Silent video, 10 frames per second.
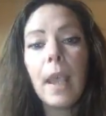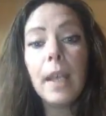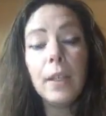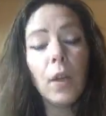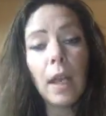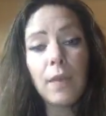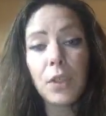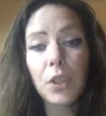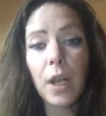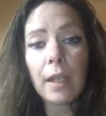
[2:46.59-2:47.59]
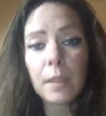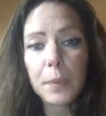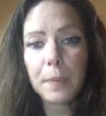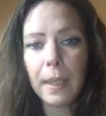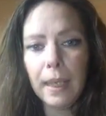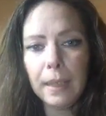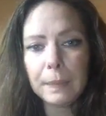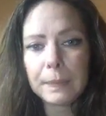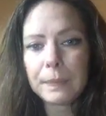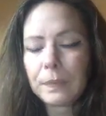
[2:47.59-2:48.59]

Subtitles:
and you don't have intractable pain,